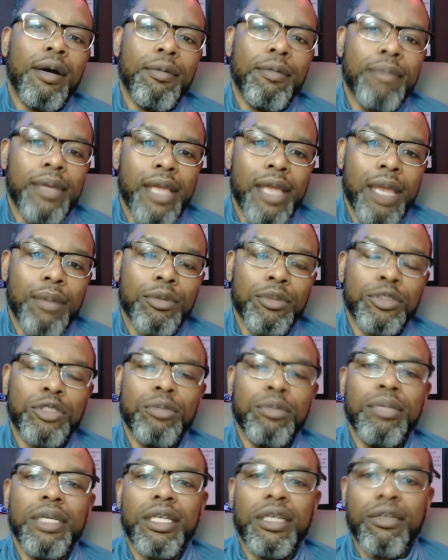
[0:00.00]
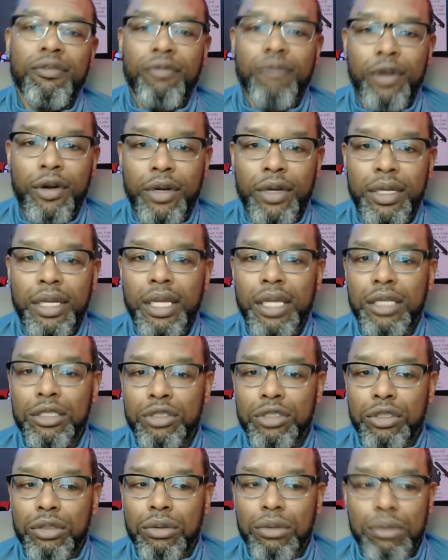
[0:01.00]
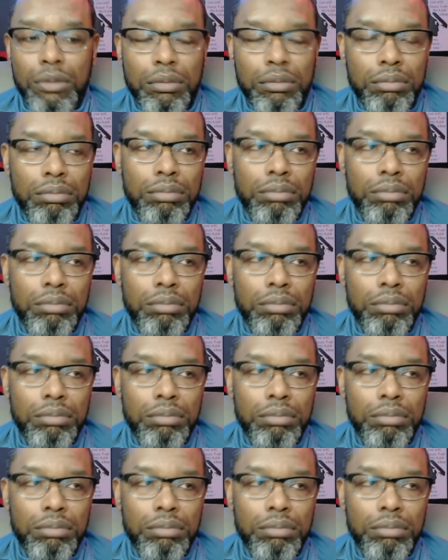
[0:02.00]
be able to be converted into